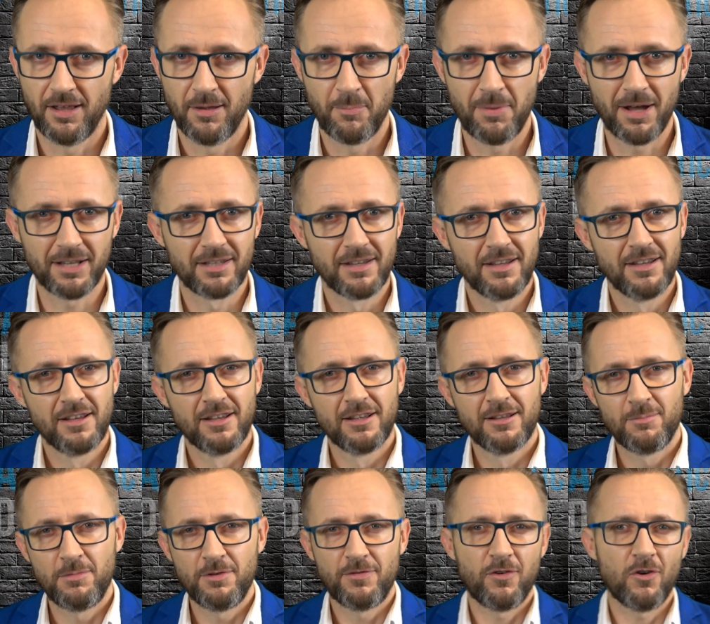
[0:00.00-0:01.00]
But
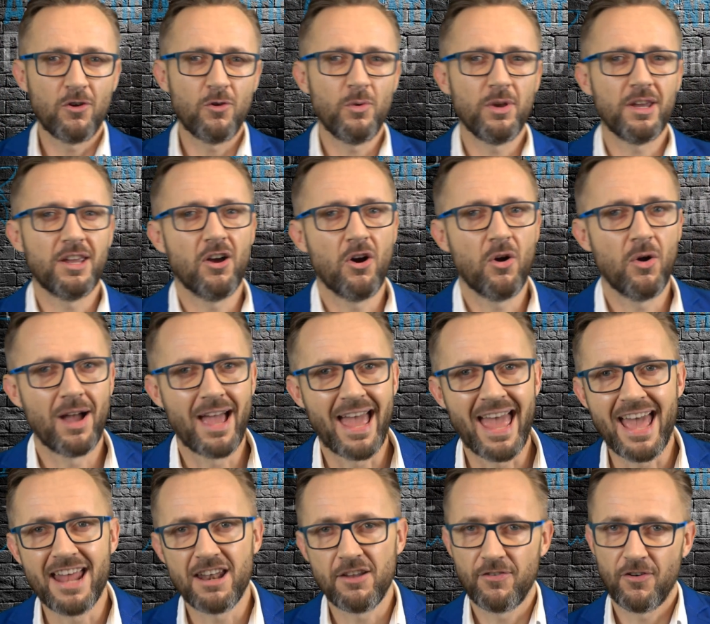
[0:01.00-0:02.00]
before we go
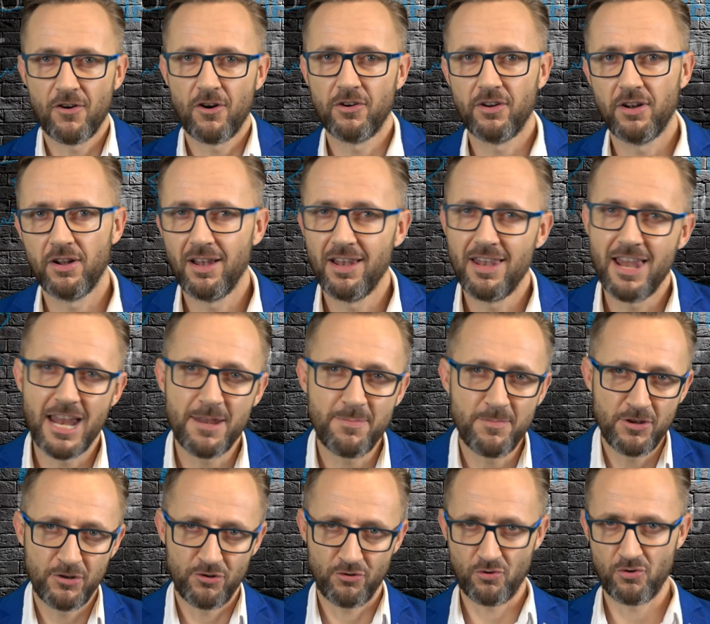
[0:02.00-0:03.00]
any further, let me
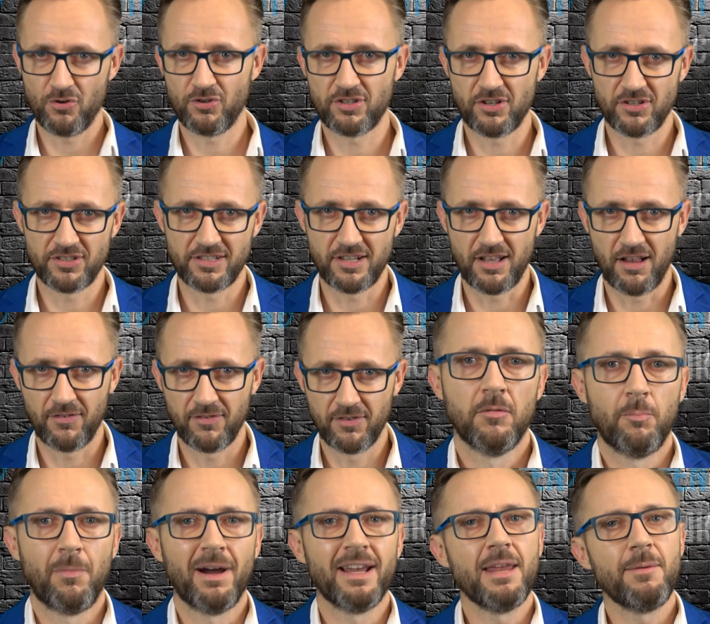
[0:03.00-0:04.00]
introduce yourself.
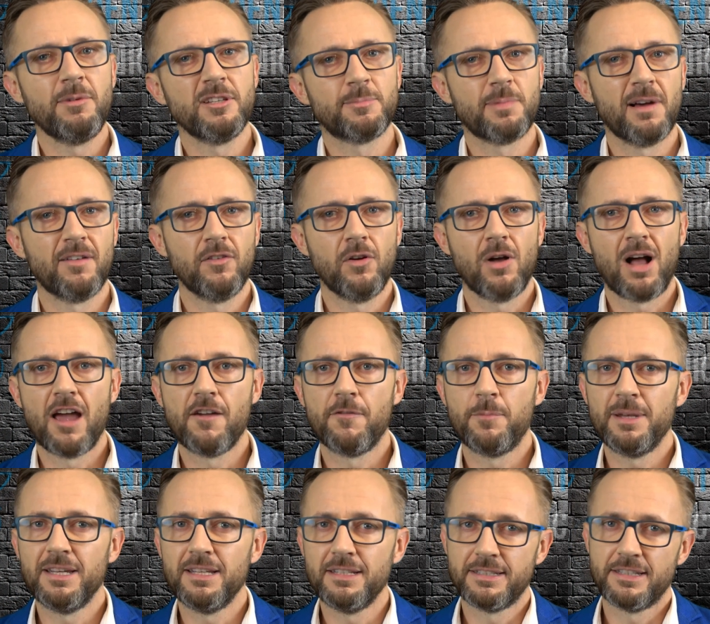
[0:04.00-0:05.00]
My name is Pavel. I've
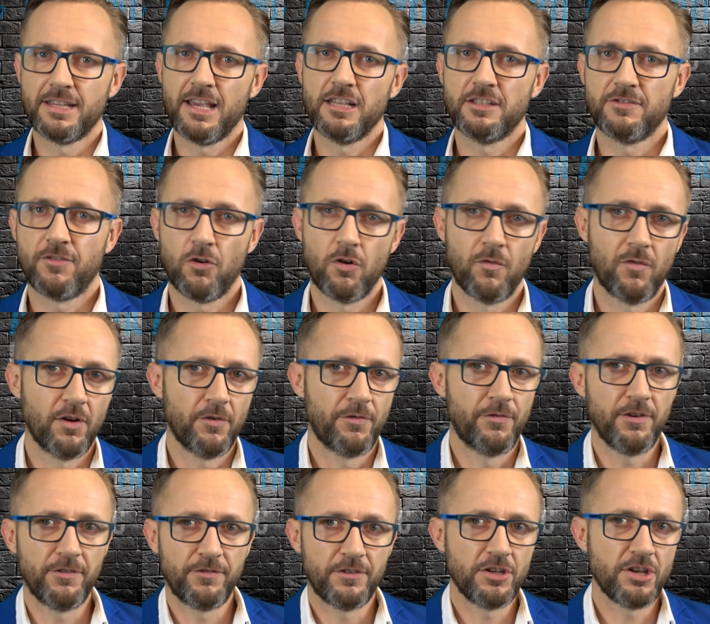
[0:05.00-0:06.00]
been in sales for over
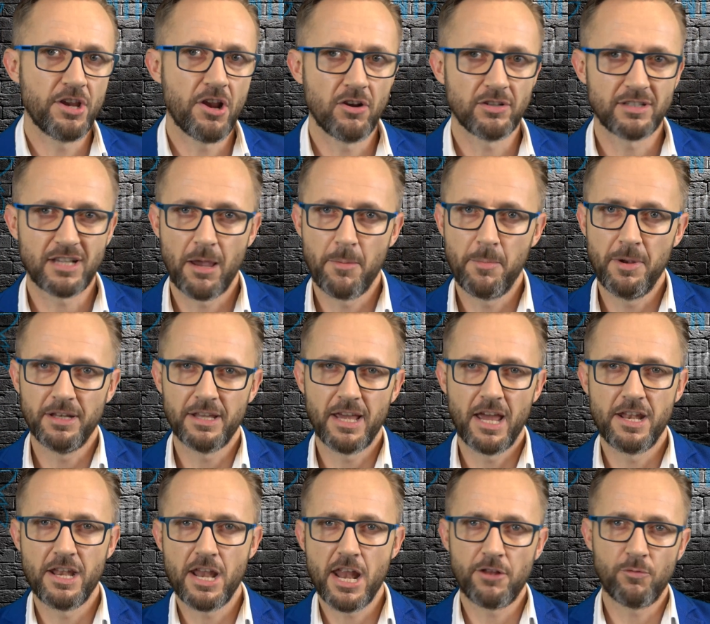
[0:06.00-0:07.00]
15 years. I built a
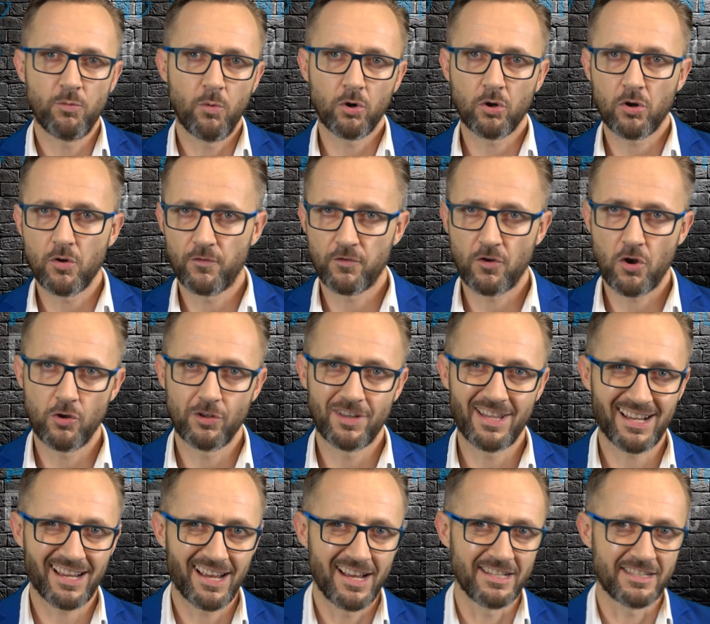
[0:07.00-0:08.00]
network of
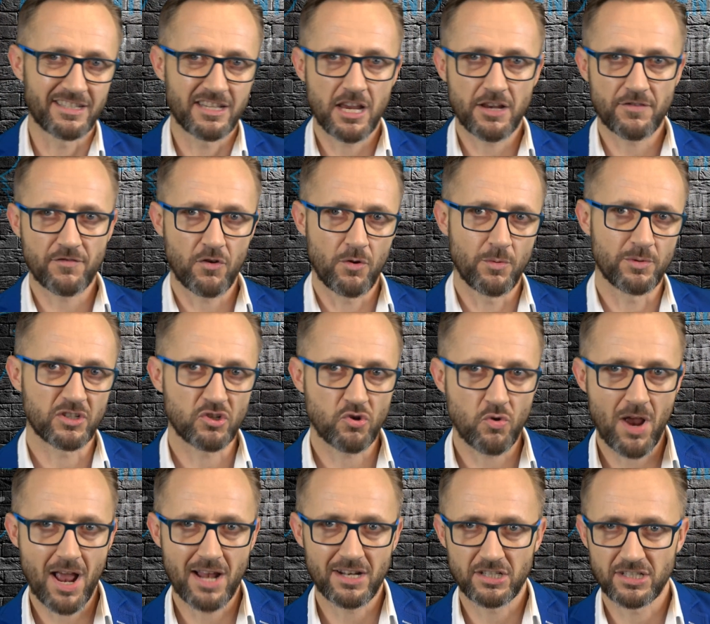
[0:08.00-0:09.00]
contact and sales from
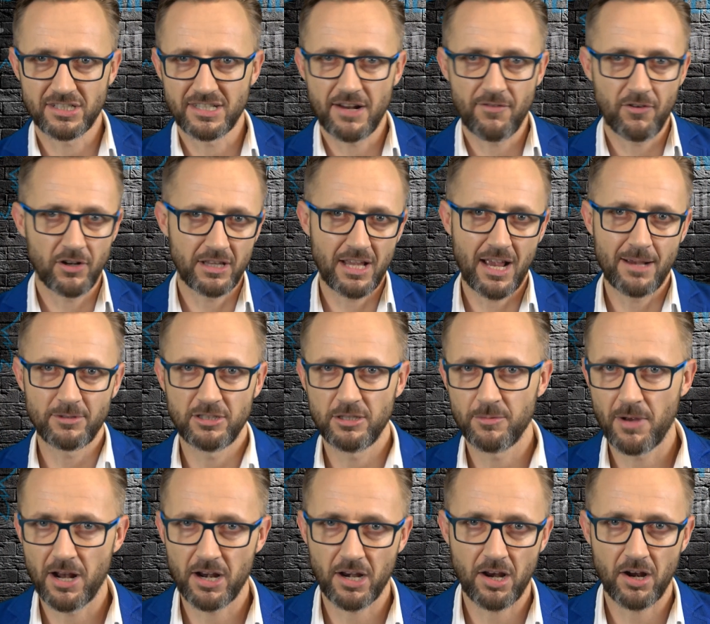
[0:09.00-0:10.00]
scratch several times in
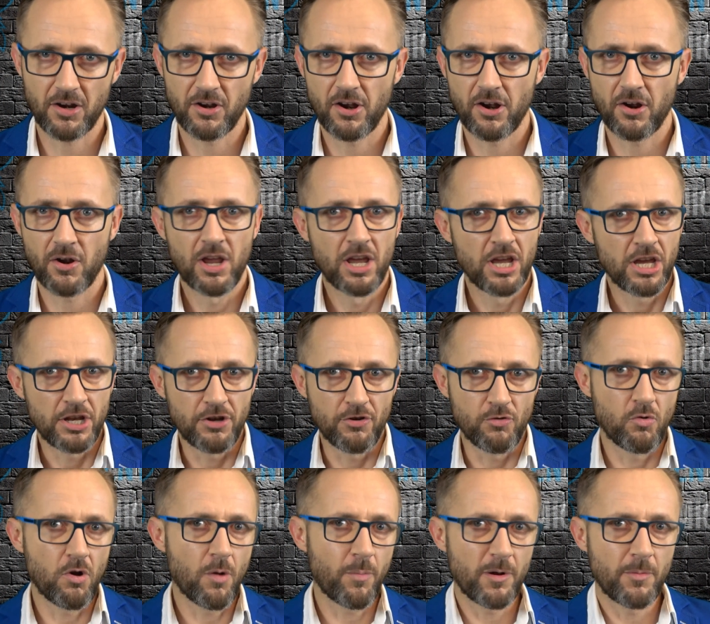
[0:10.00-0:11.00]
my career in
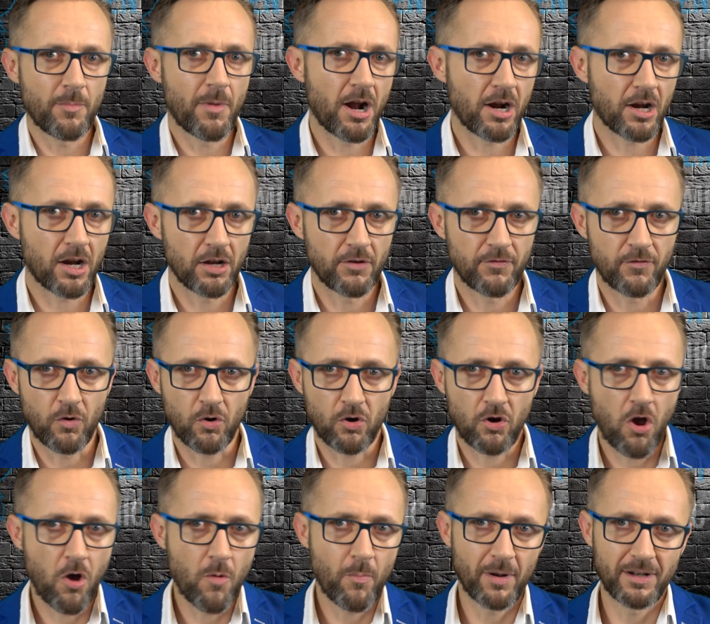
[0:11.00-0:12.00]
European market for
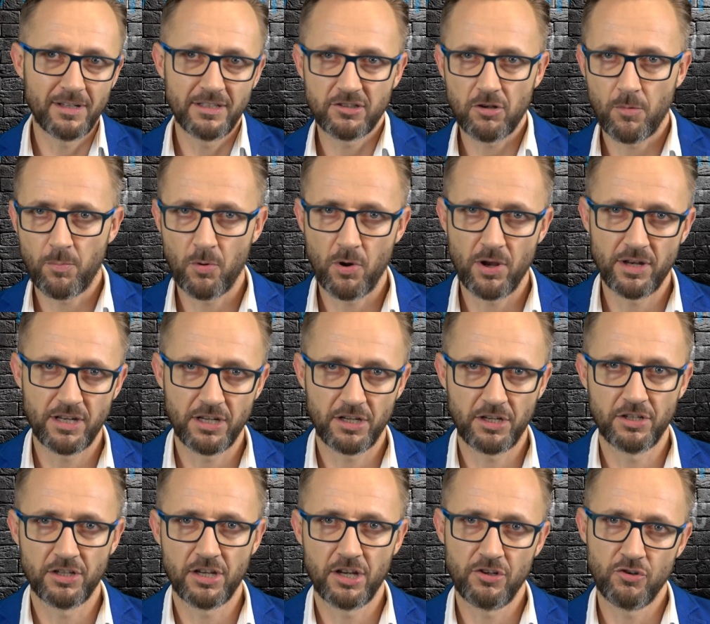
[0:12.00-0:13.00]
companies operating
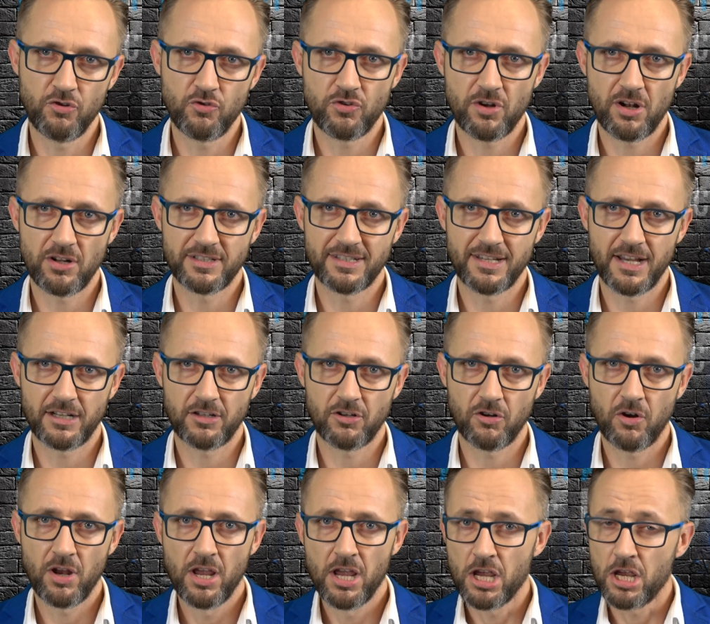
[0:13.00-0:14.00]
in the industrial
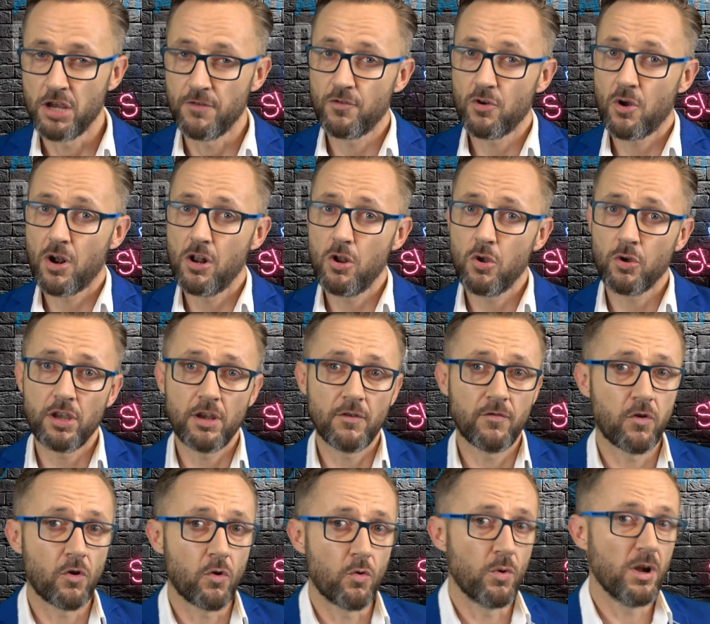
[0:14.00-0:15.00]
sector. If you are looking
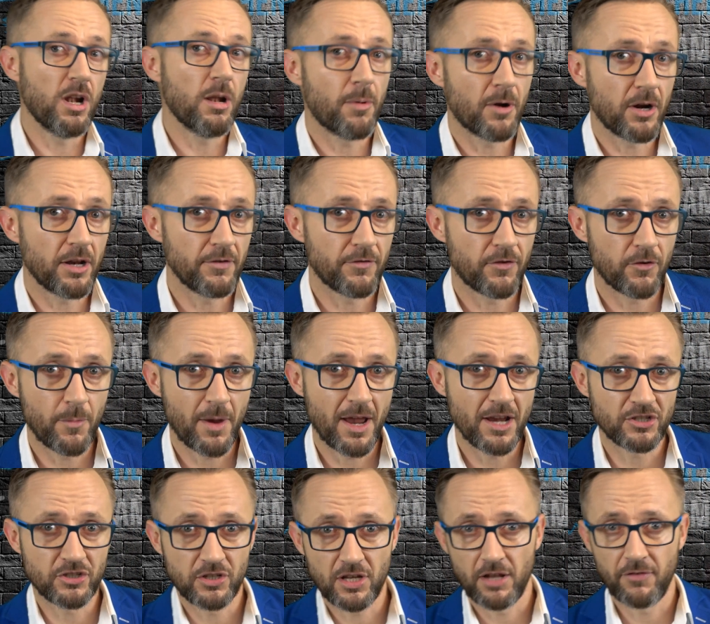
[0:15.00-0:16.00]
for relevant
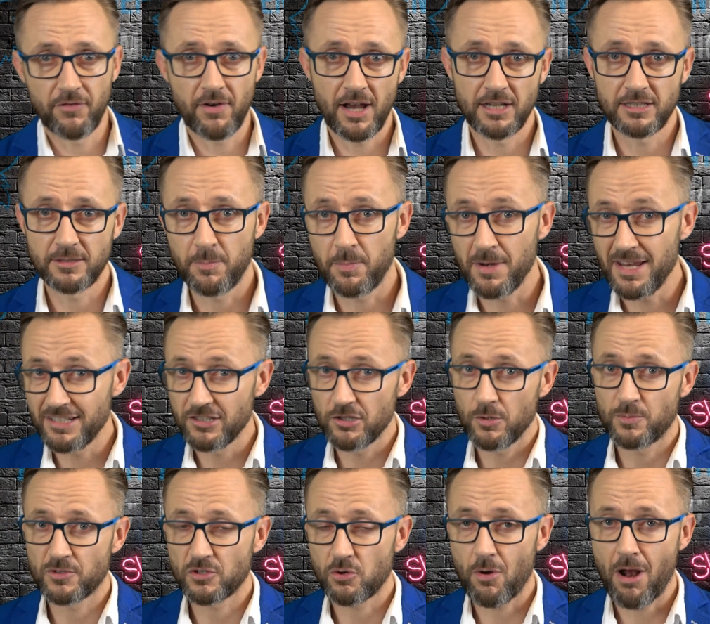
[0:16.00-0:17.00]
information and advice, please
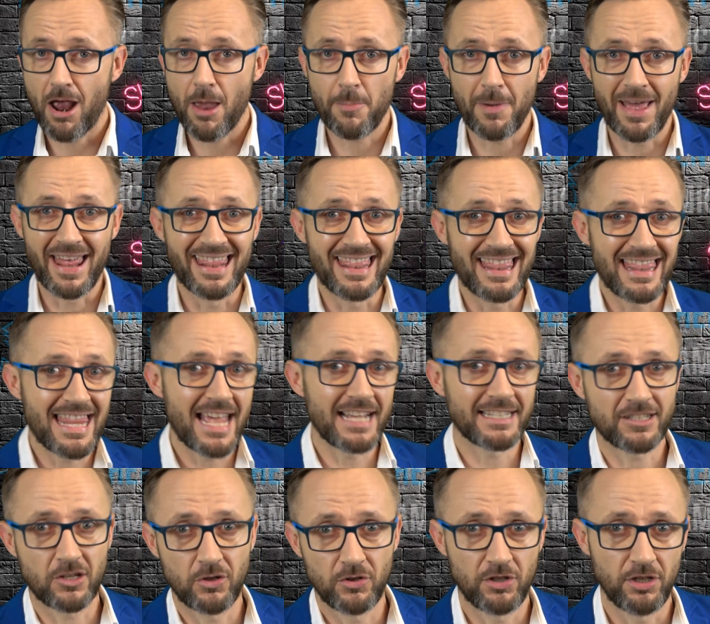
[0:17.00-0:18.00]
subscribe and let's
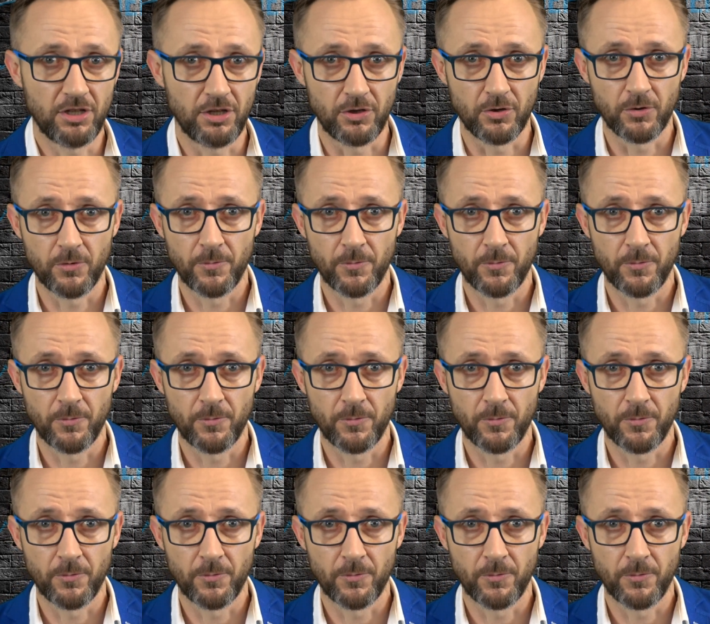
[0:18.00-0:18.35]
continue.